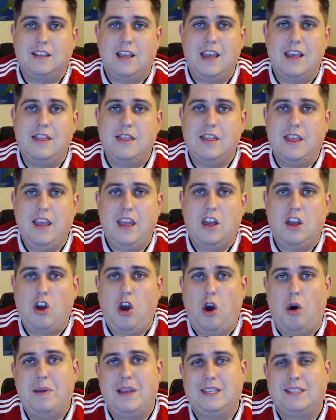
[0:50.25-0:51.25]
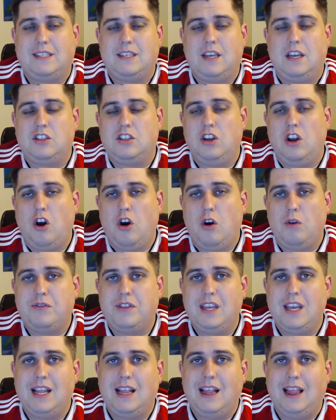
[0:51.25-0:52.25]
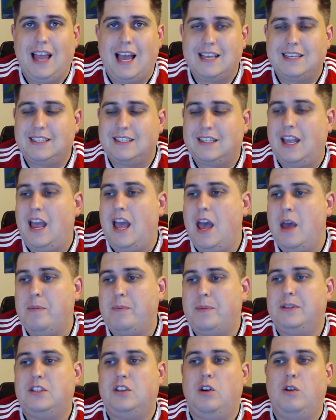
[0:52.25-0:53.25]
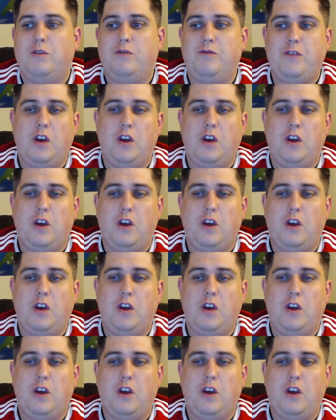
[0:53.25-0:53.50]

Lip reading: in the comments section of the last episode.